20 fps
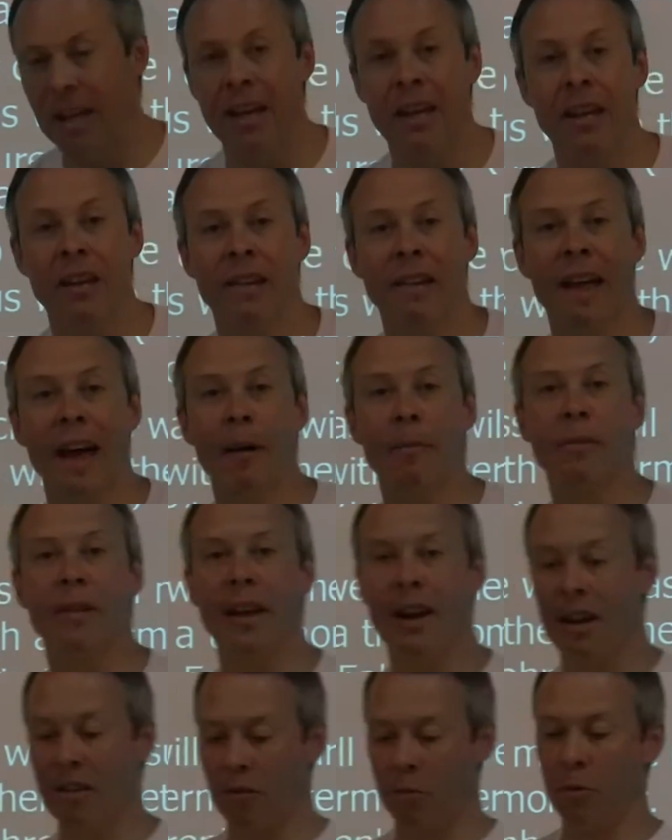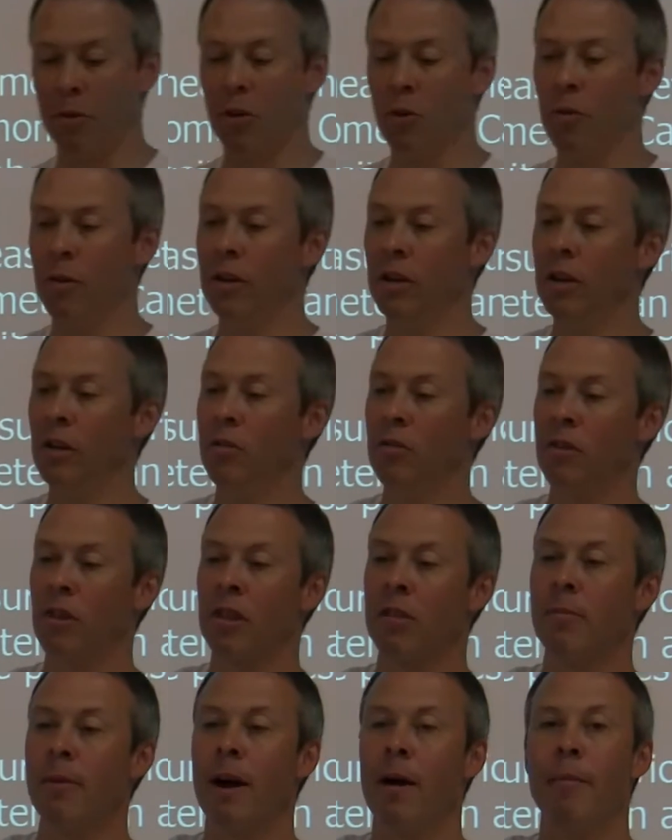In lab class, we're going to use the
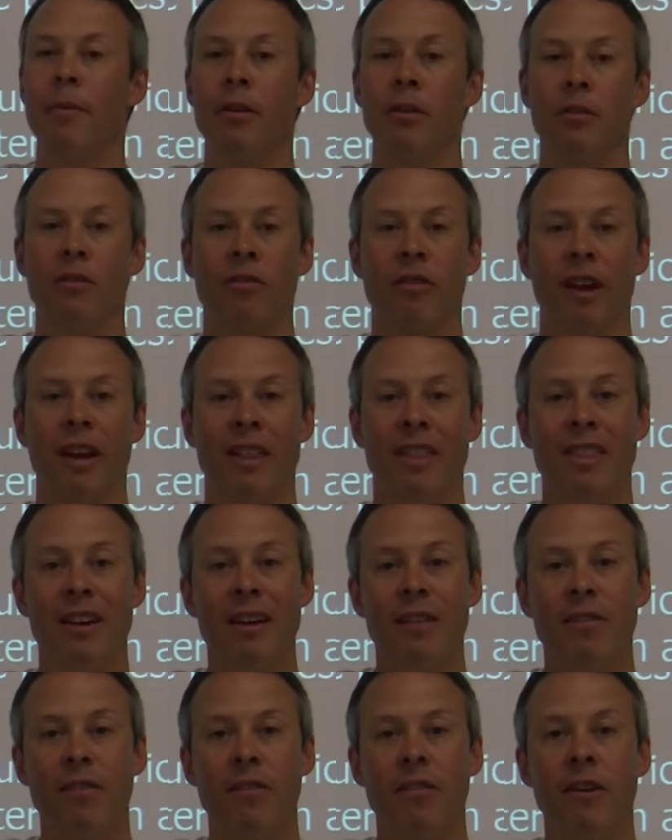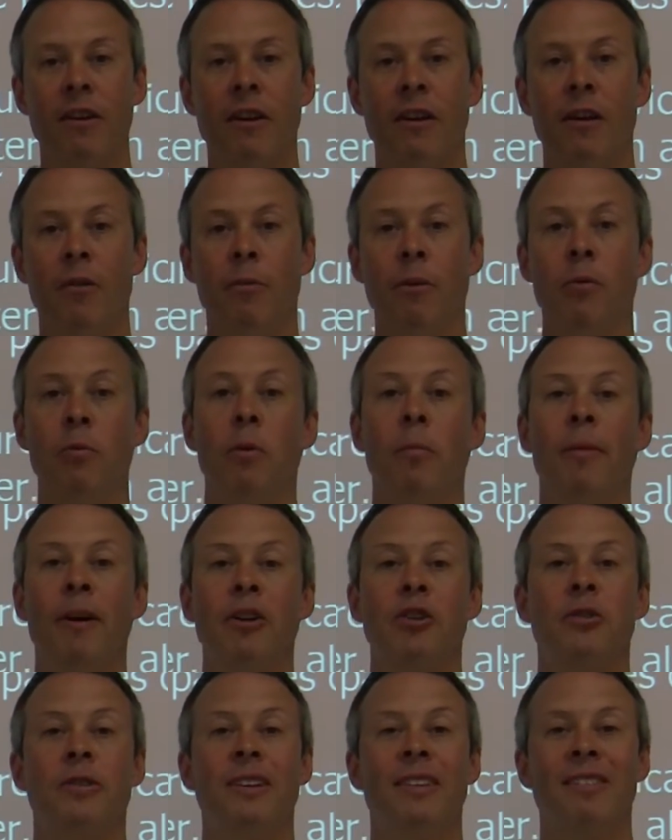thermometer. It looks like this. We will
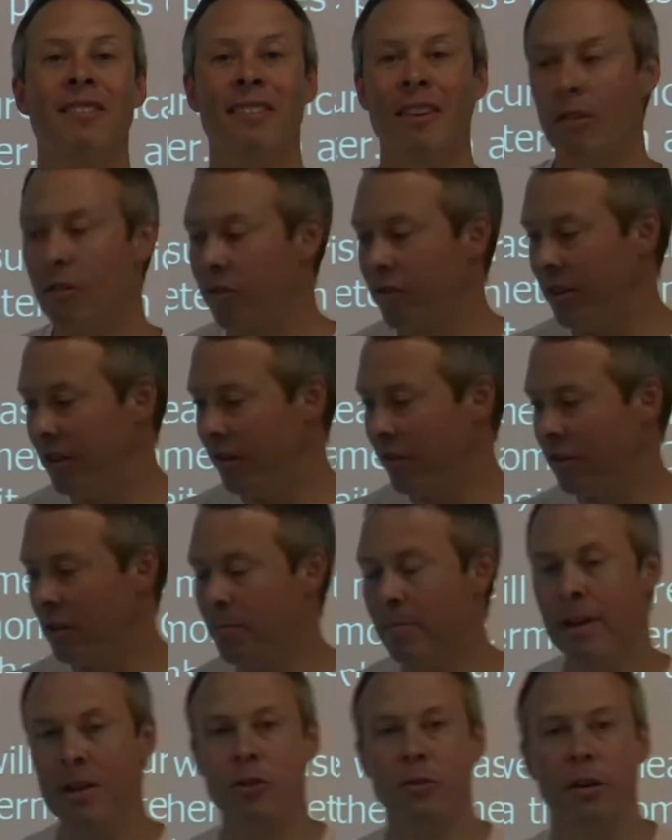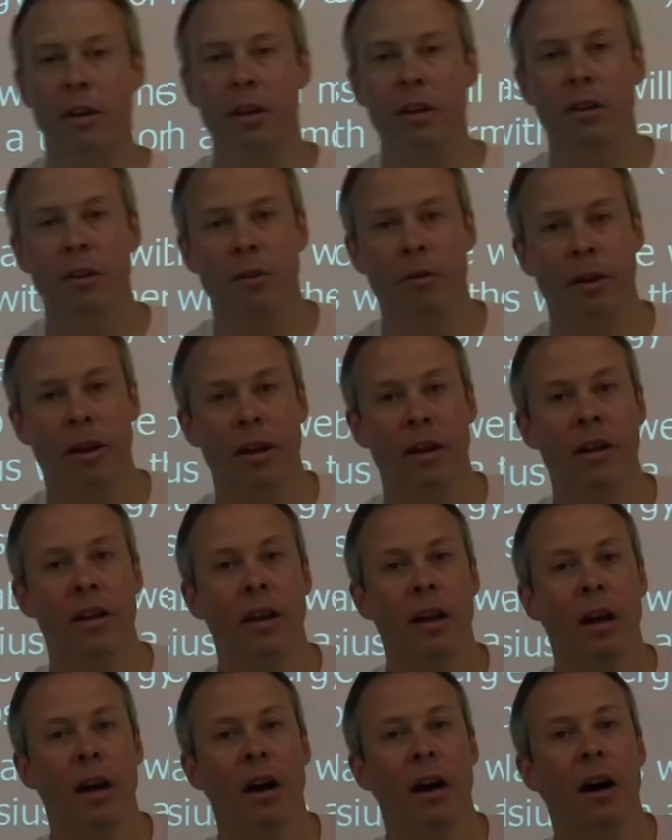measure in Celsius, the metric unit.
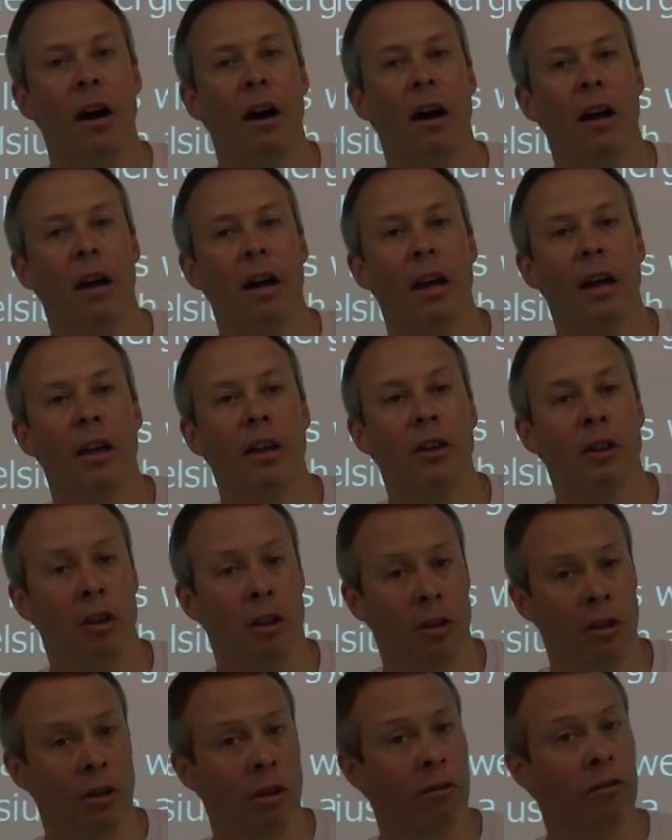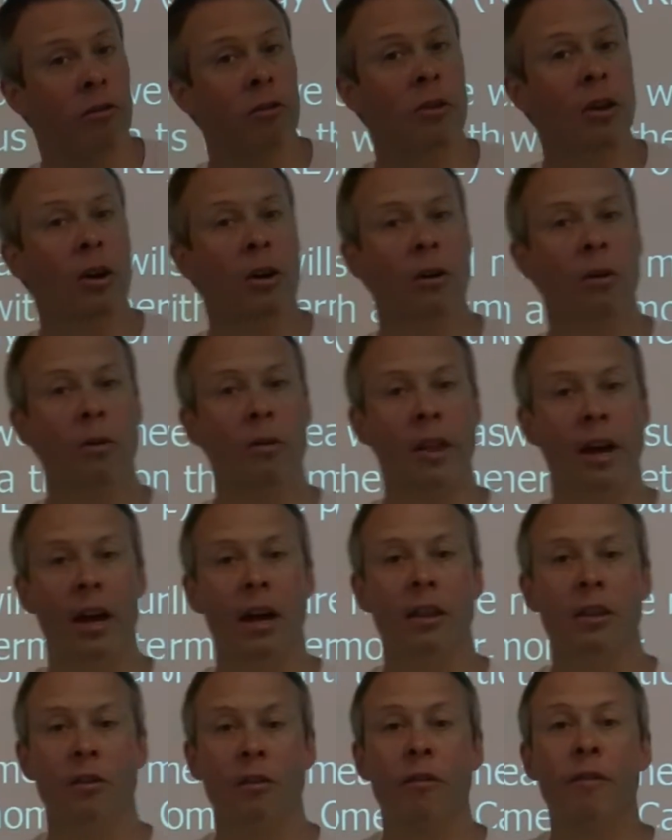You also know
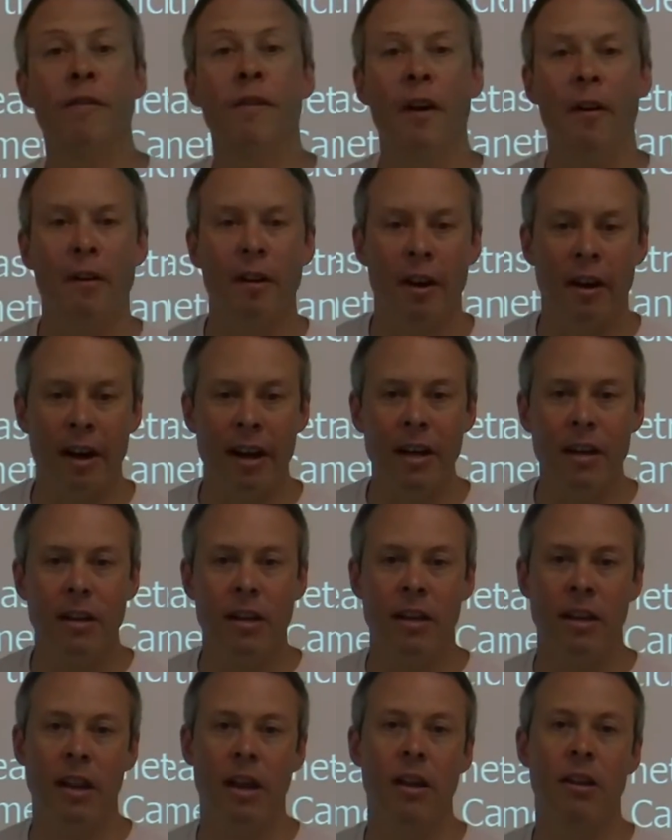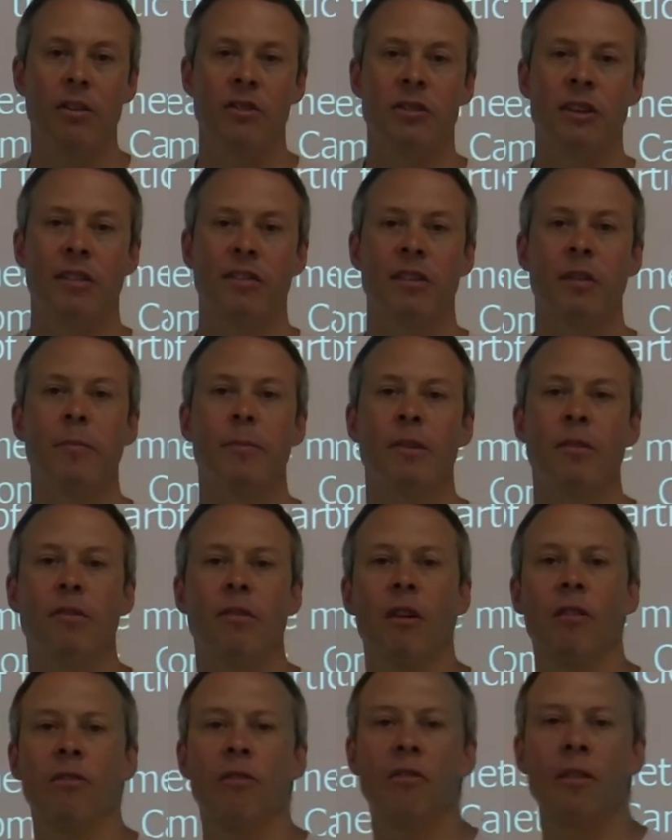that there's Fahrenheit in the English system, and there's
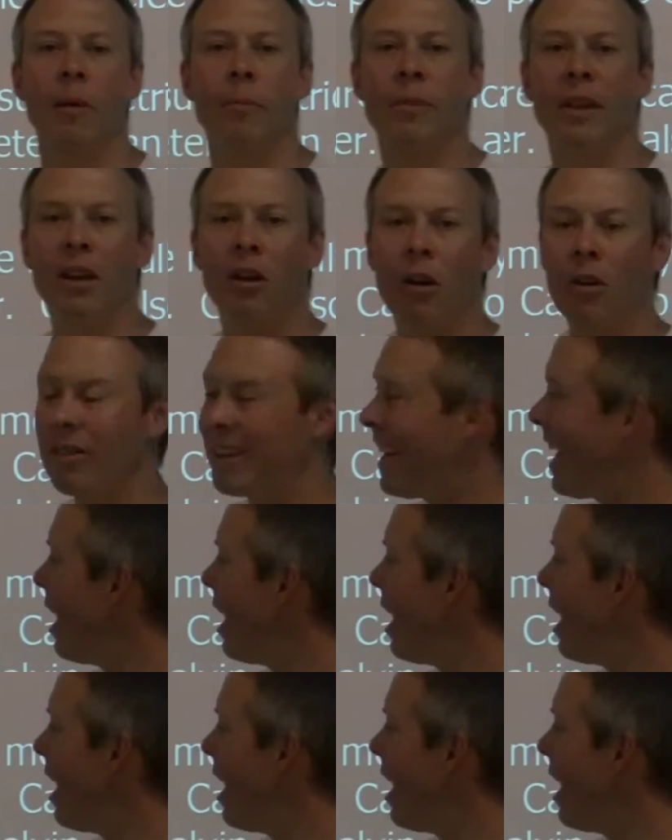also something called